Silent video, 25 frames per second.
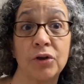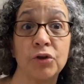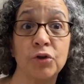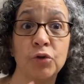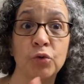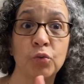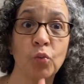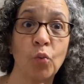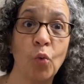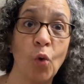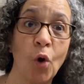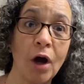whether
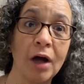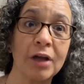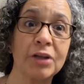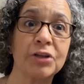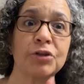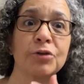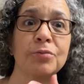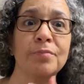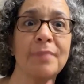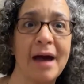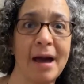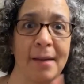you want
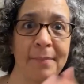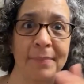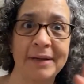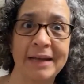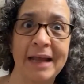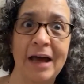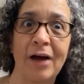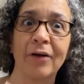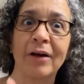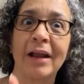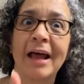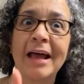to map it
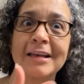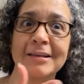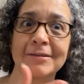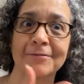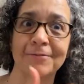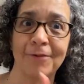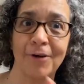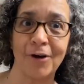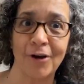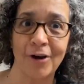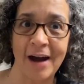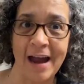out as
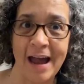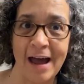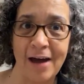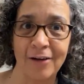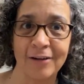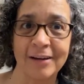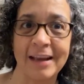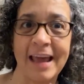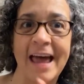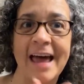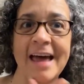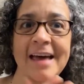far
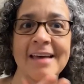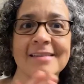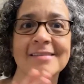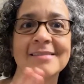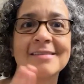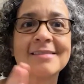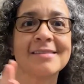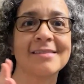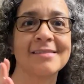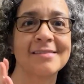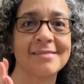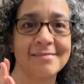out
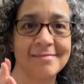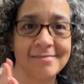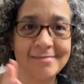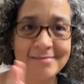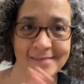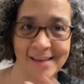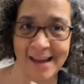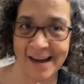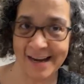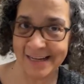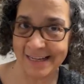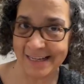as
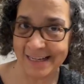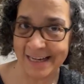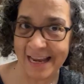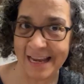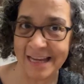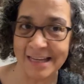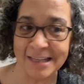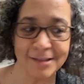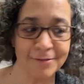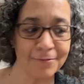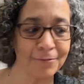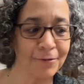90
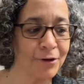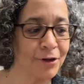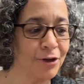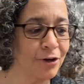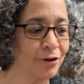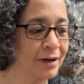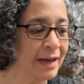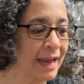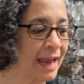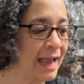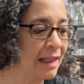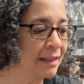days for
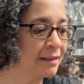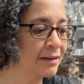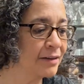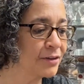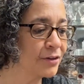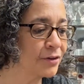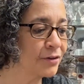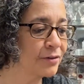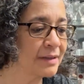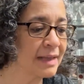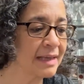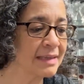your
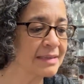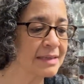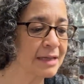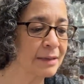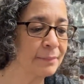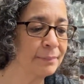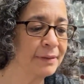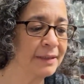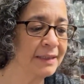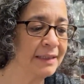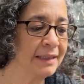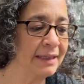calendar. That's
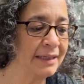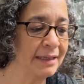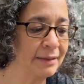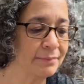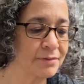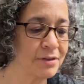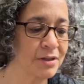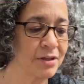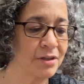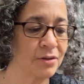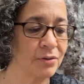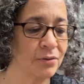completely up
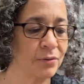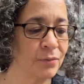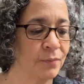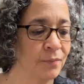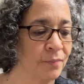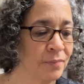to you.